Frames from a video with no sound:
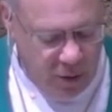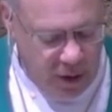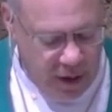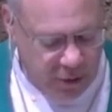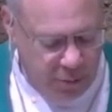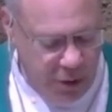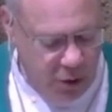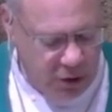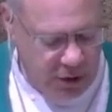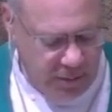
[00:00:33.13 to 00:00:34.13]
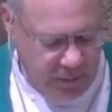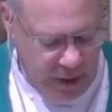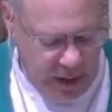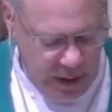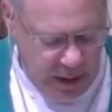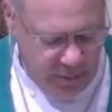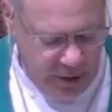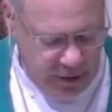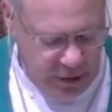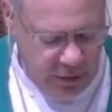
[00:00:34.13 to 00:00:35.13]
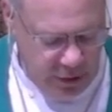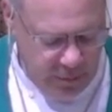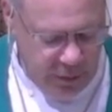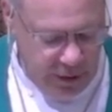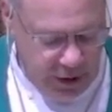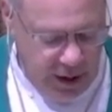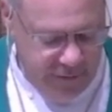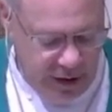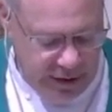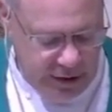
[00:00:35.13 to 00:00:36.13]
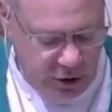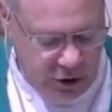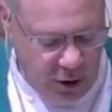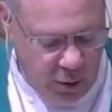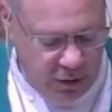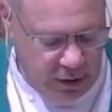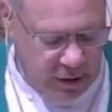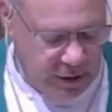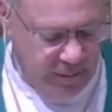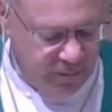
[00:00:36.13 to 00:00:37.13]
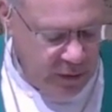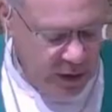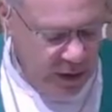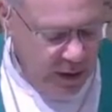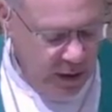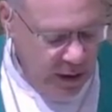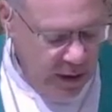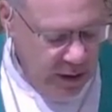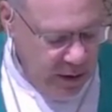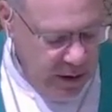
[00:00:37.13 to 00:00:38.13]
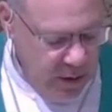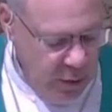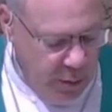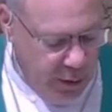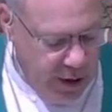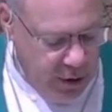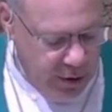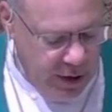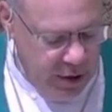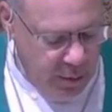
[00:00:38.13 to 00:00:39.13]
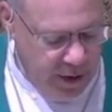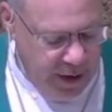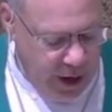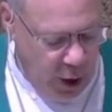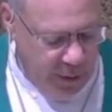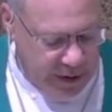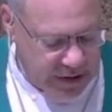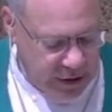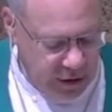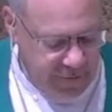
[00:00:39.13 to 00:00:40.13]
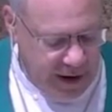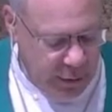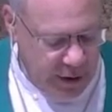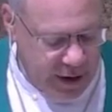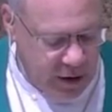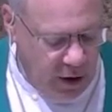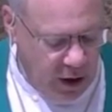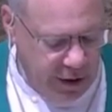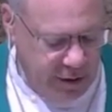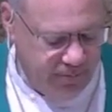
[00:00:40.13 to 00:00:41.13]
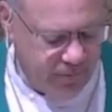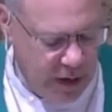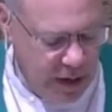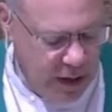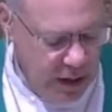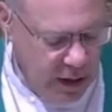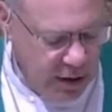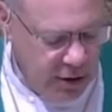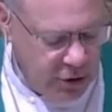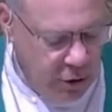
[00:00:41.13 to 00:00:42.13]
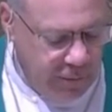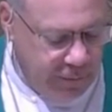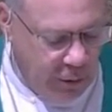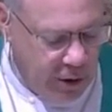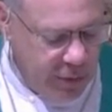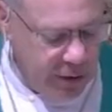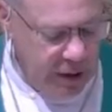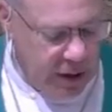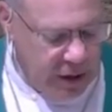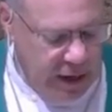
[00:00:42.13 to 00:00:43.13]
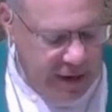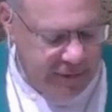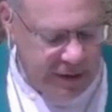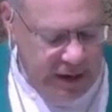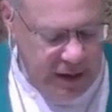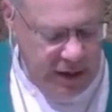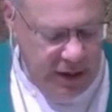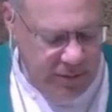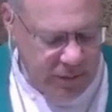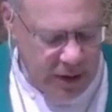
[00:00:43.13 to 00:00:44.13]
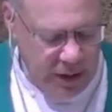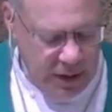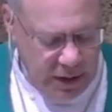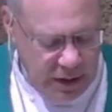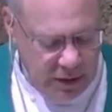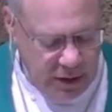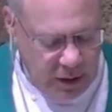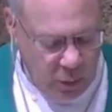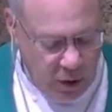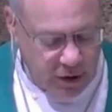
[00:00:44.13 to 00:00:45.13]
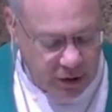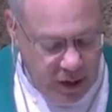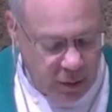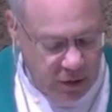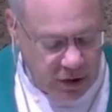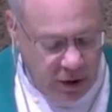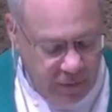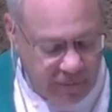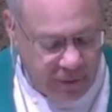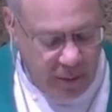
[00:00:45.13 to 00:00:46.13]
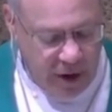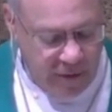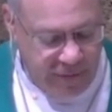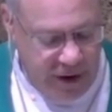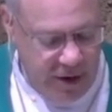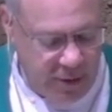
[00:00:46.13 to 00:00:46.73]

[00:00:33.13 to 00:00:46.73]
contribution, but you simply loved us and chose us. We pray, Lord, that you might help us to live out that calling, to show forth in our life daily the works that result from our faith,